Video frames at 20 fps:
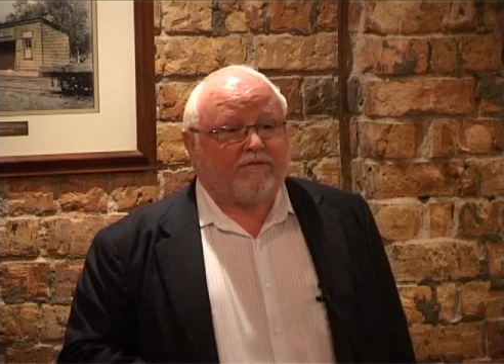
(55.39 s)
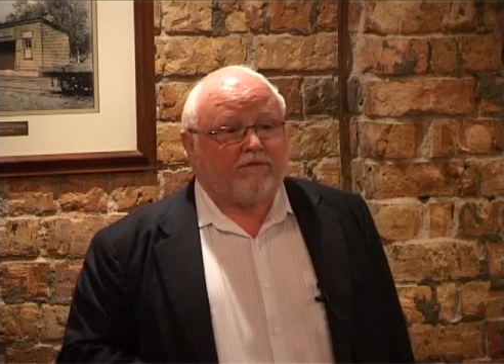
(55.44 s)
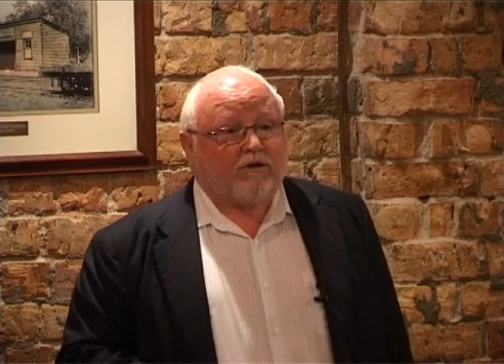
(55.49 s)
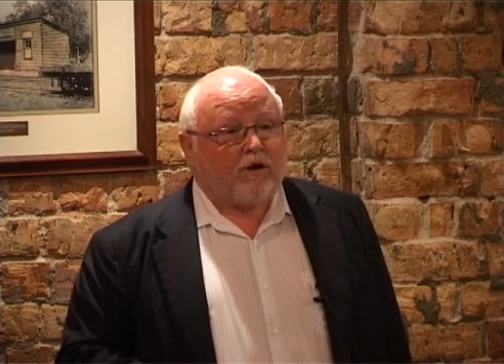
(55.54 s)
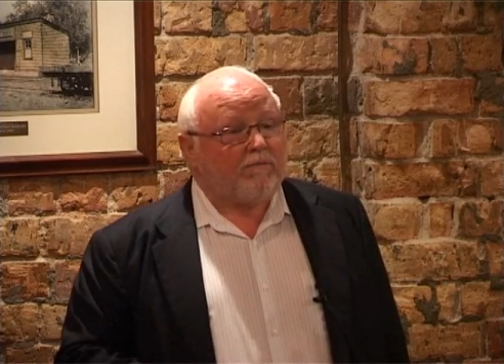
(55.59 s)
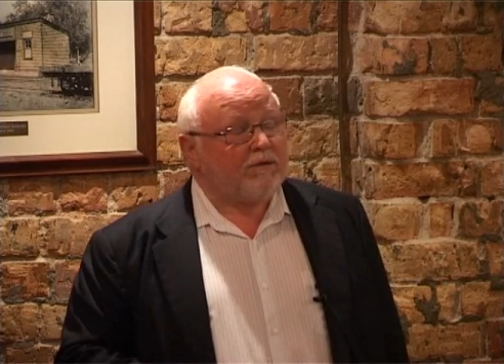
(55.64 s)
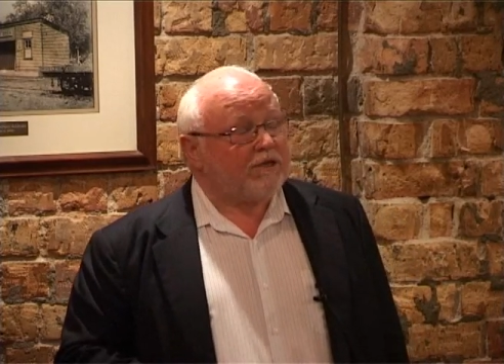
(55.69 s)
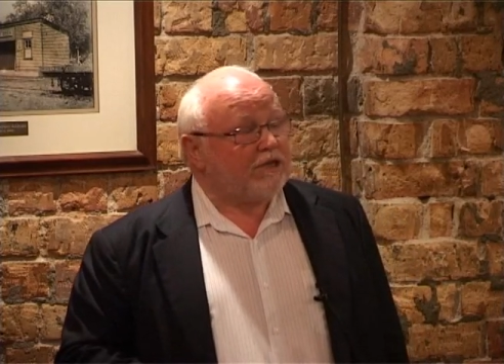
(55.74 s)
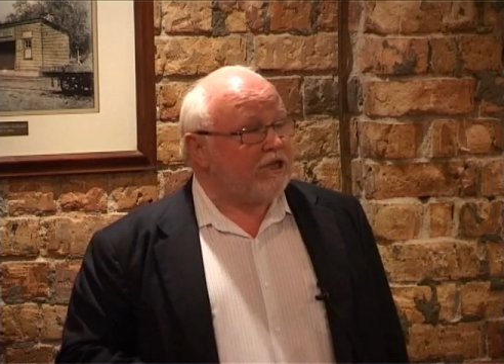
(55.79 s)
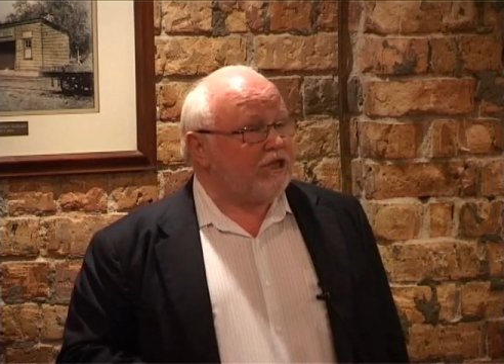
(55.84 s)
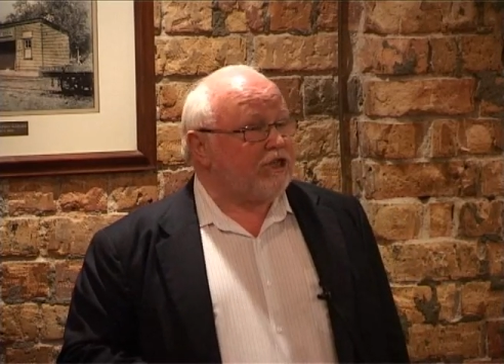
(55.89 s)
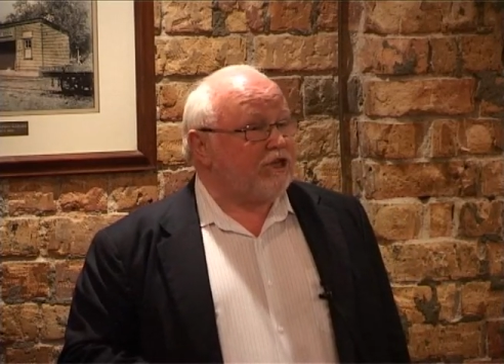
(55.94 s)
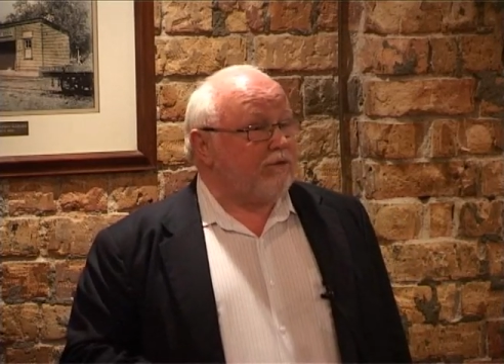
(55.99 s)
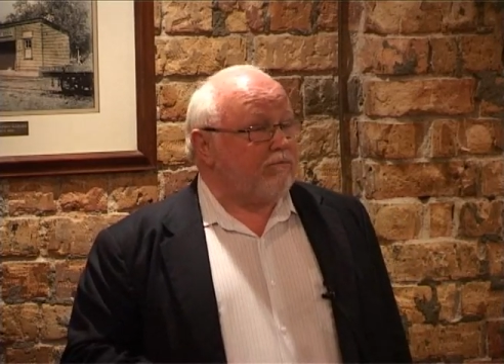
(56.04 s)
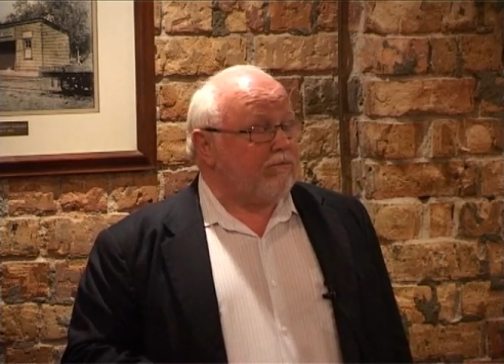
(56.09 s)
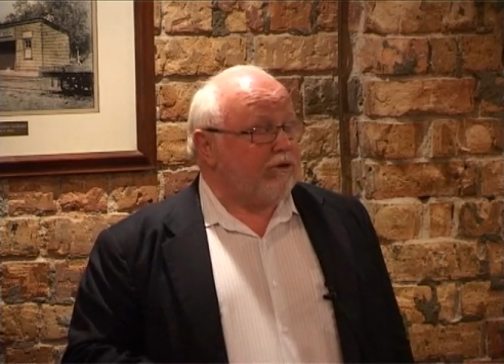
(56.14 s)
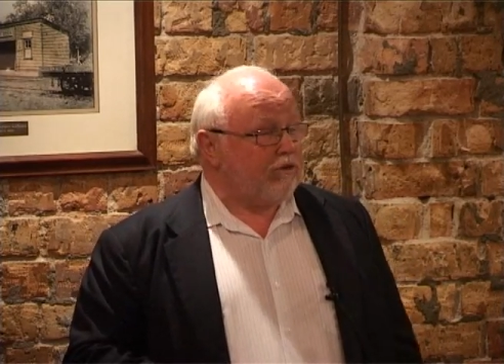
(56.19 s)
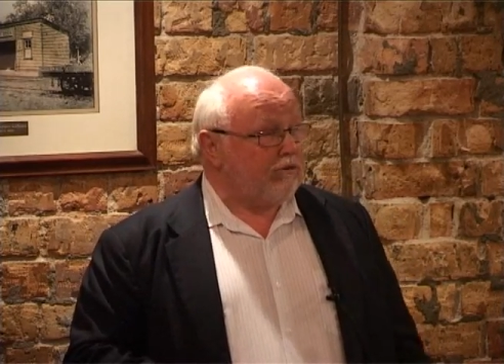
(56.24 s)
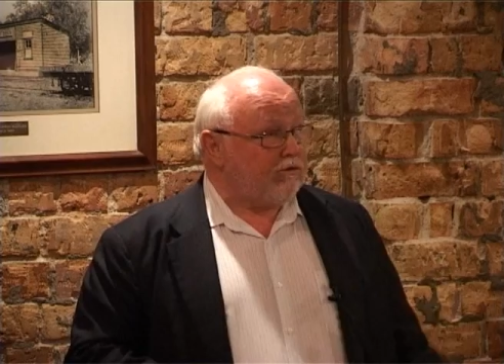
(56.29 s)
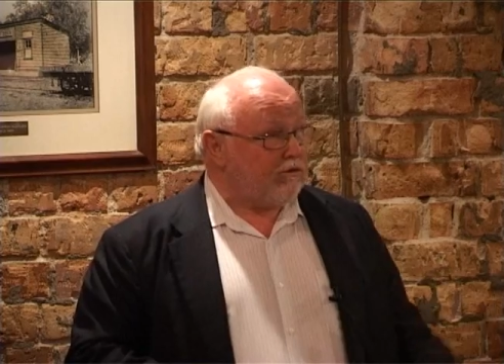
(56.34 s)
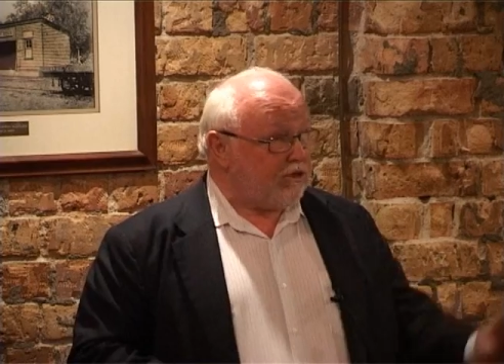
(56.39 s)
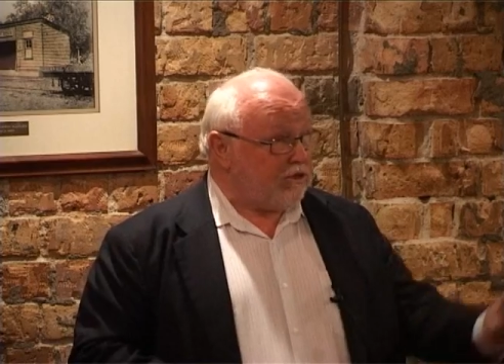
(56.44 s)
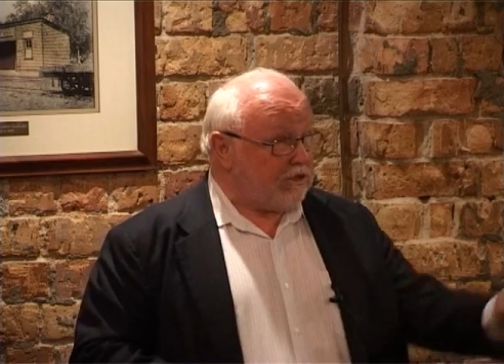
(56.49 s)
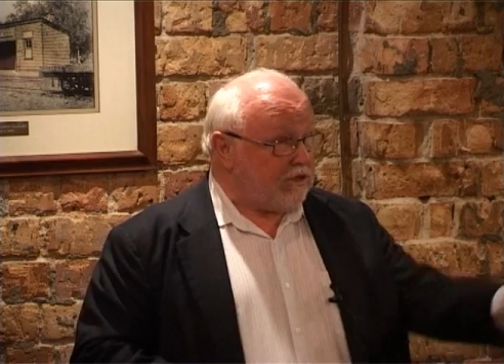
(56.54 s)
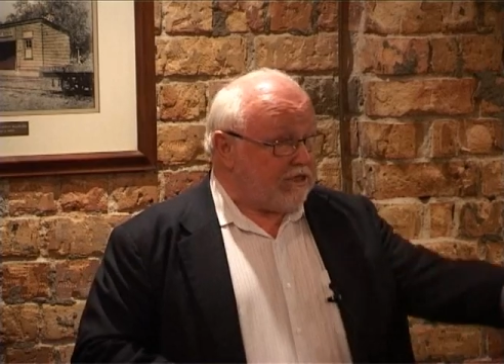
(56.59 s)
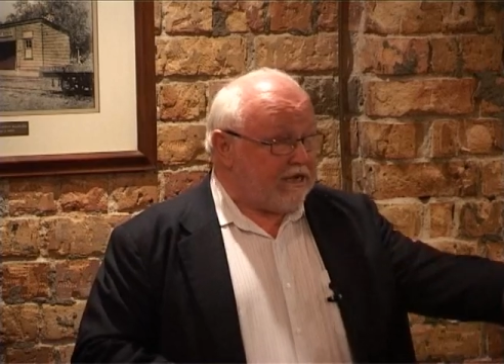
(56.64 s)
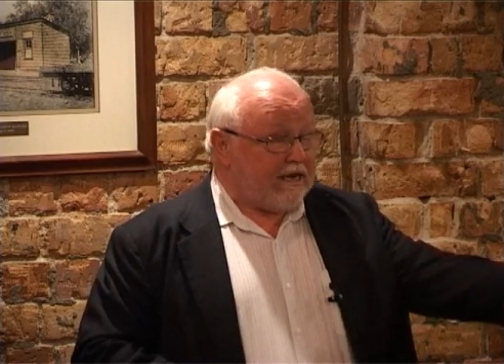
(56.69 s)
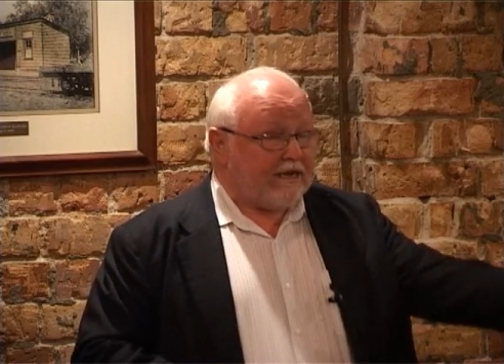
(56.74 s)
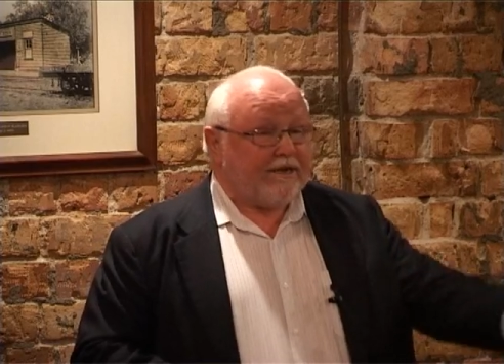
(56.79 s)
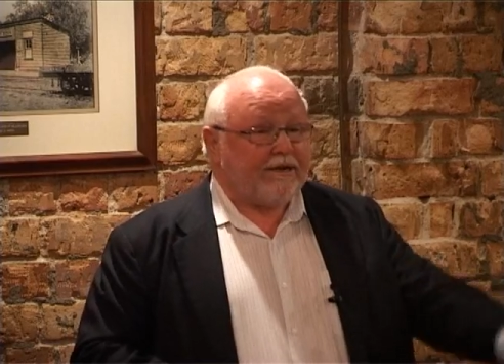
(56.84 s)
of competition, whether it's
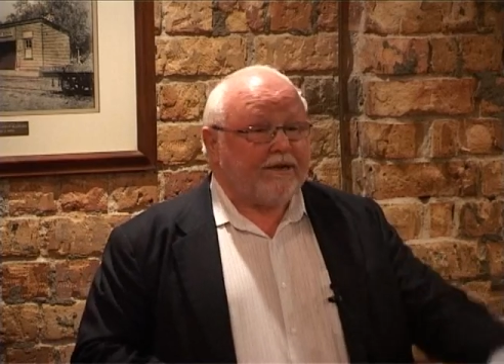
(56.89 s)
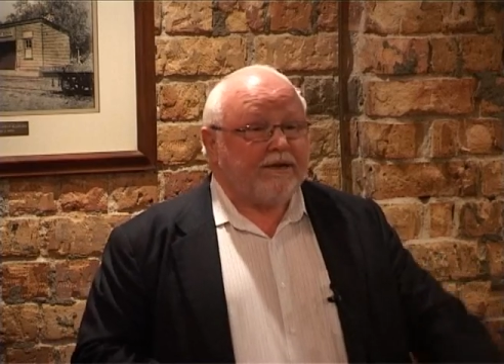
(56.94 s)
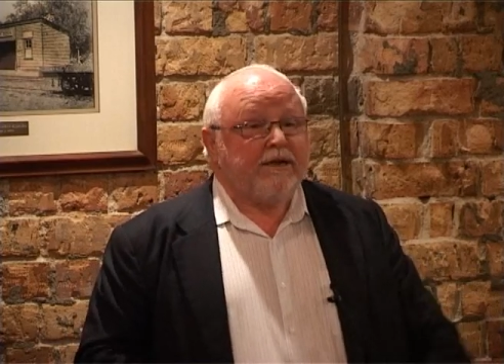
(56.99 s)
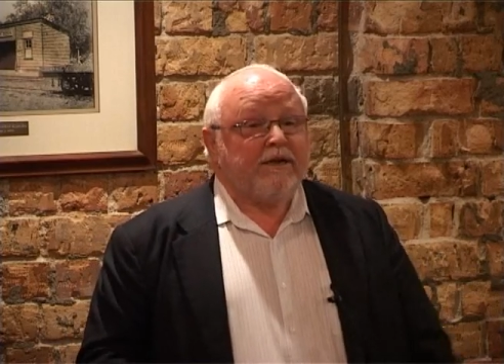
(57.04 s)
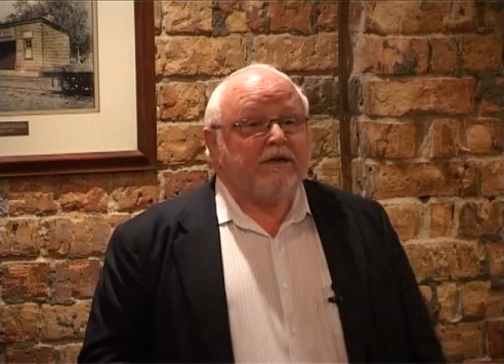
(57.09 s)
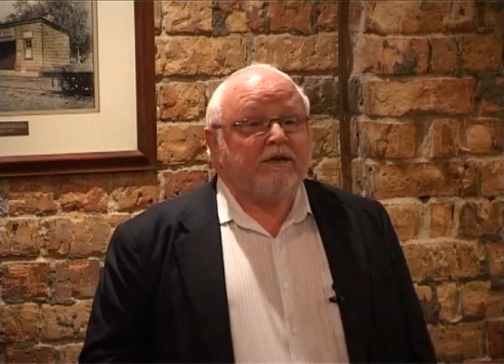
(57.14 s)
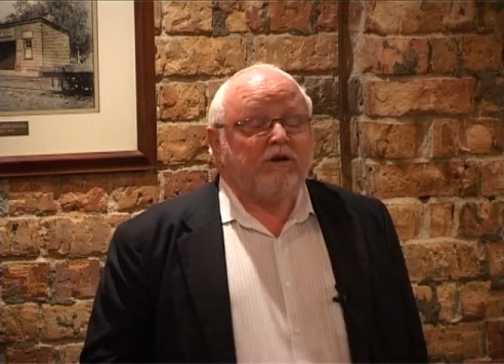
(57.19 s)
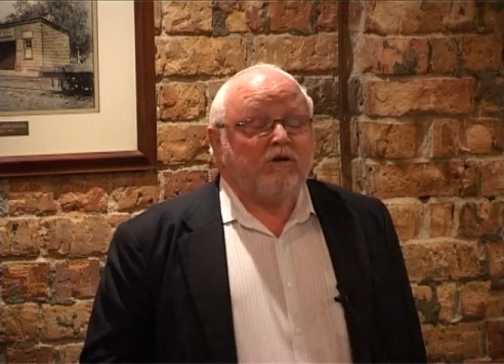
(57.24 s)
Saturn